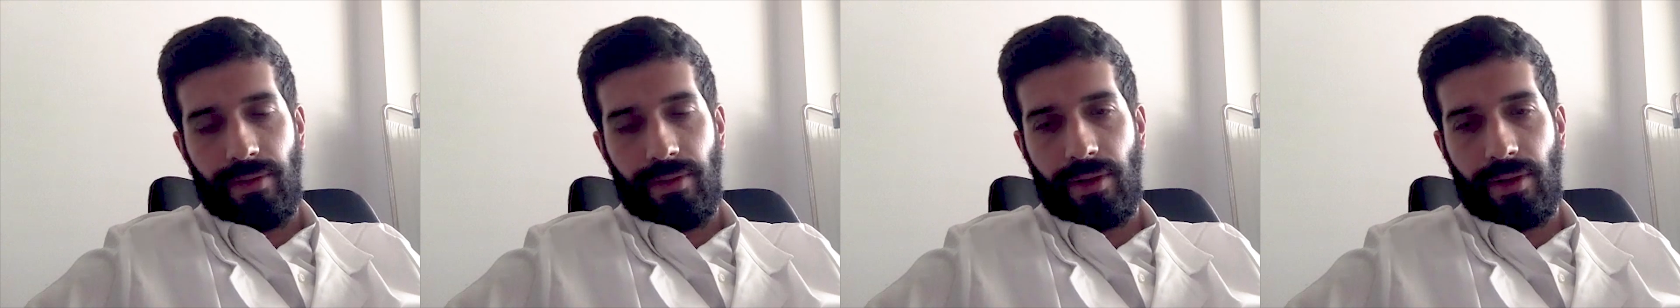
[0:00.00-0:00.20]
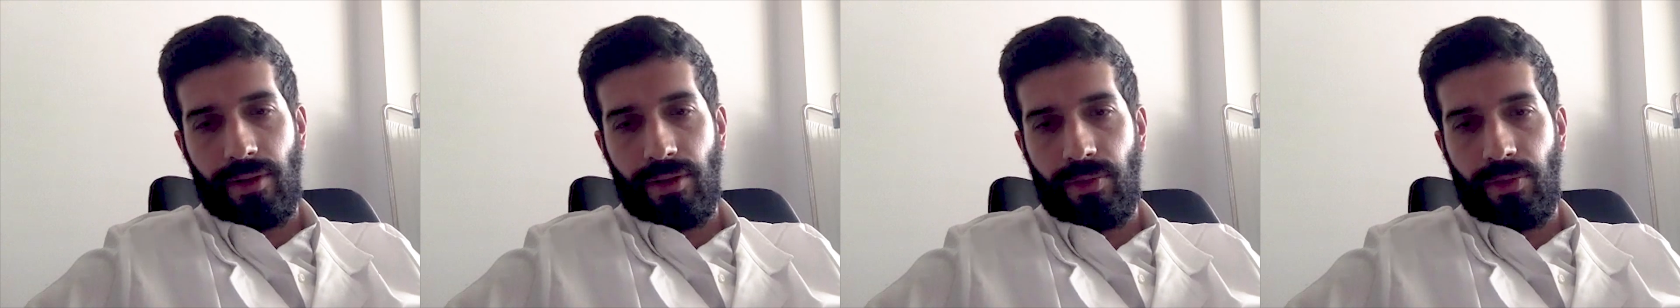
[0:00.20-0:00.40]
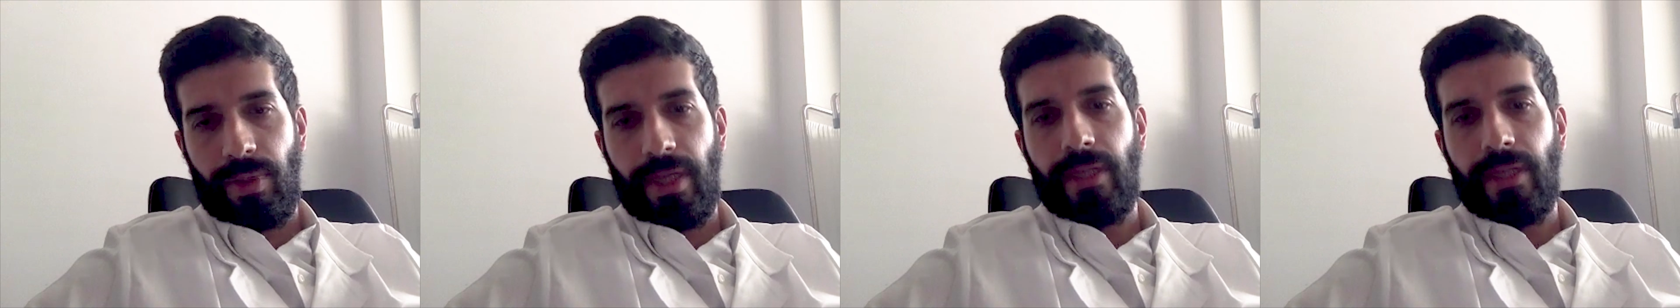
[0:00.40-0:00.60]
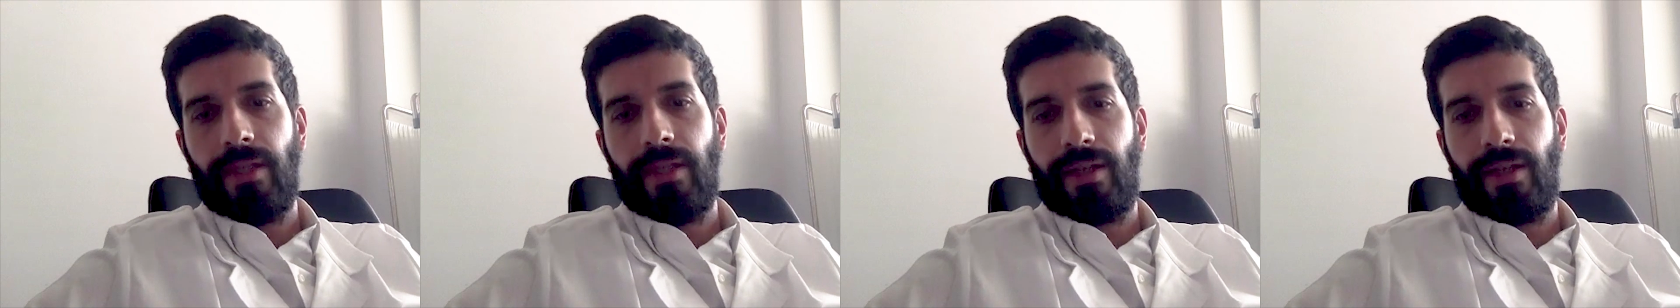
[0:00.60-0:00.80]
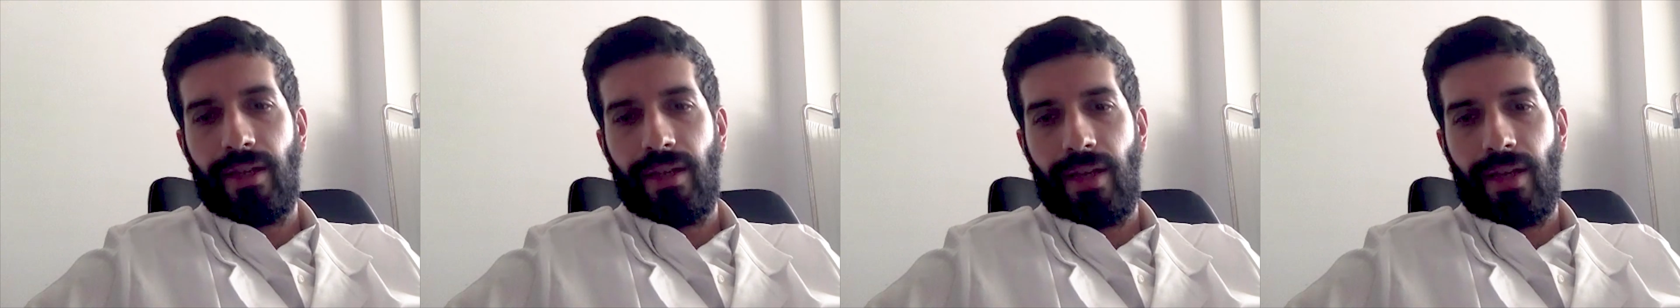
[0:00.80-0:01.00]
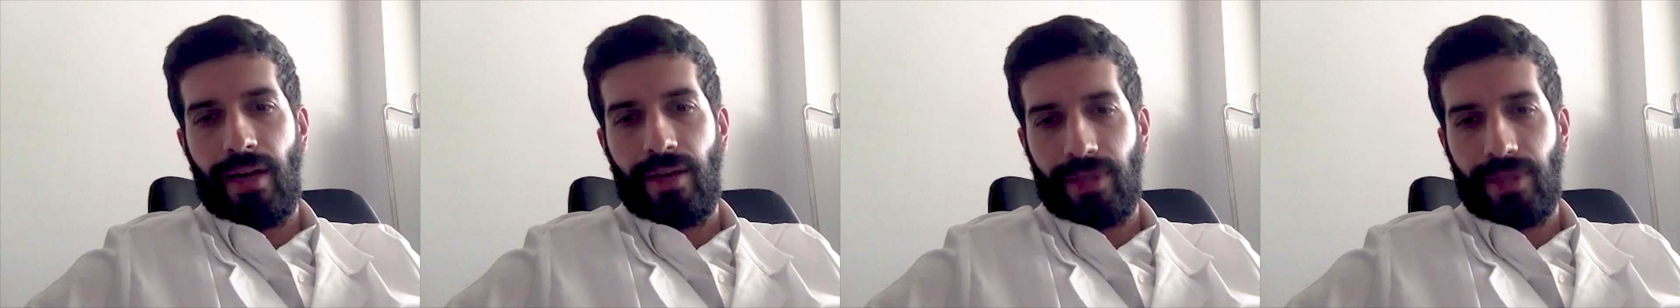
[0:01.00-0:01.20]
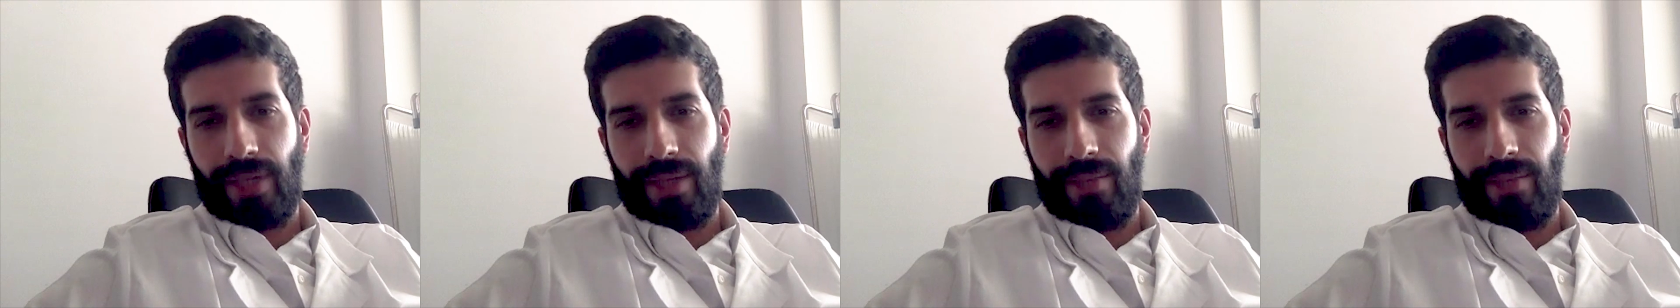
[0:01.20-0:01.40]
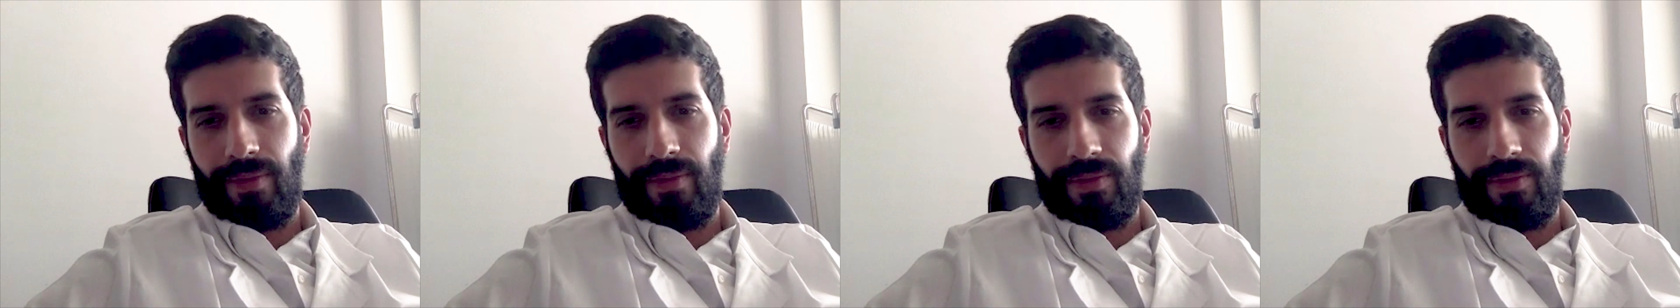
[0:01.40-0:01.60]
cosmetical
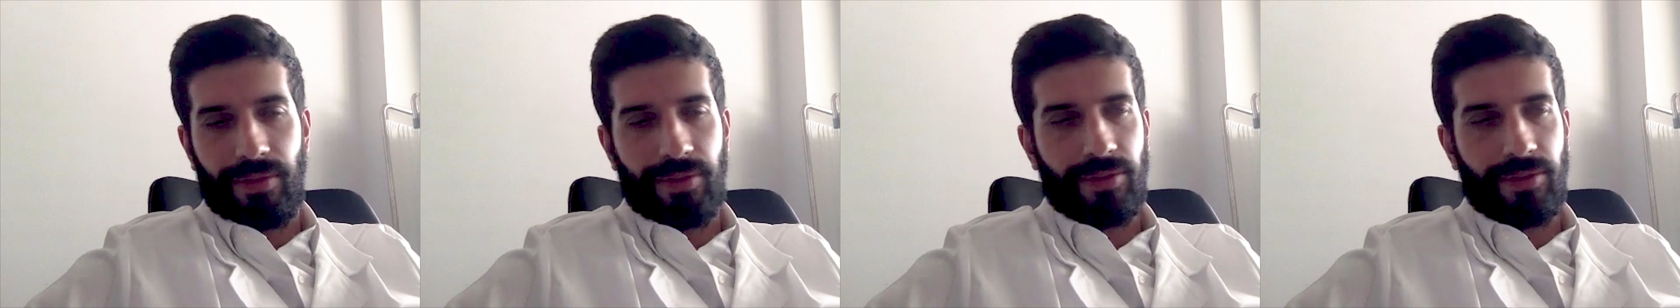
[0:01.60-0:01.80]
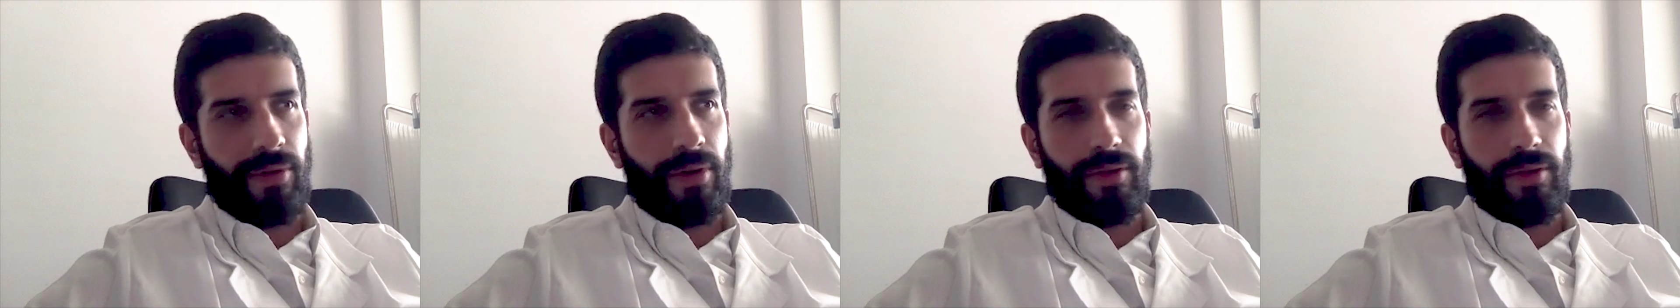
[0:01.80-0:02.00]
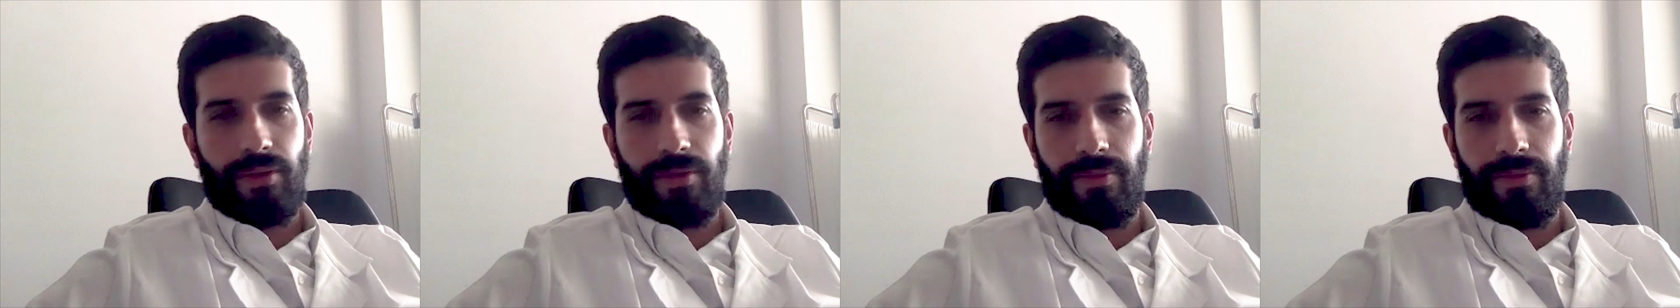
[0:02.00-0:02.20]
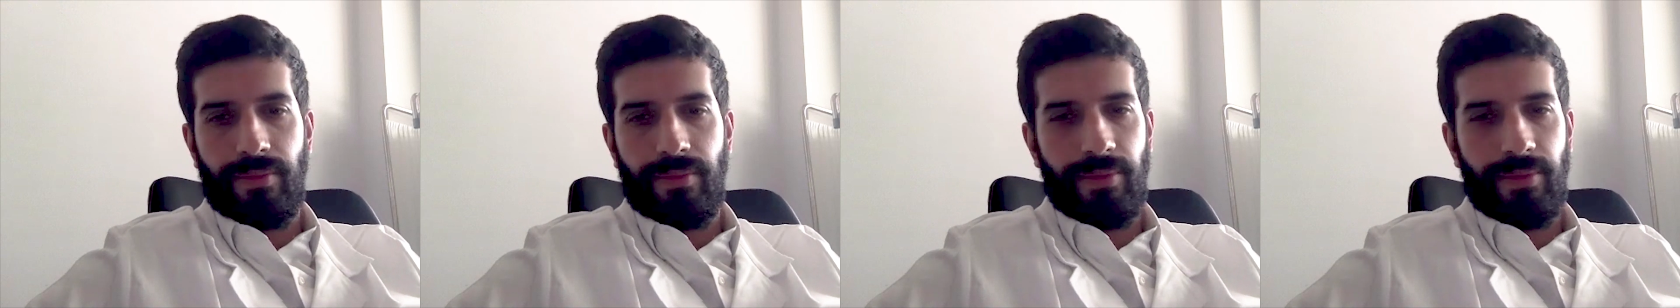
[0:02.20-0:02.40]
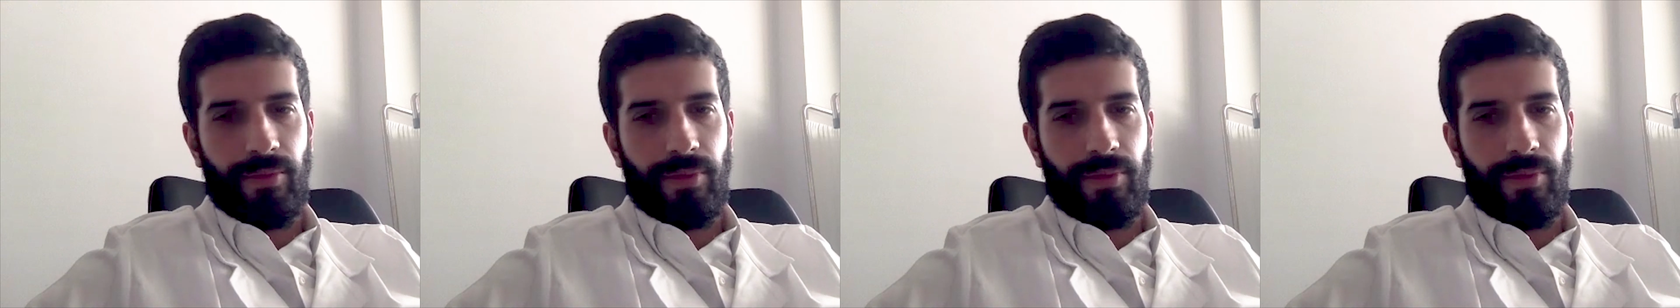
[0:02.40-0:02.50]
outcome of the scrotum,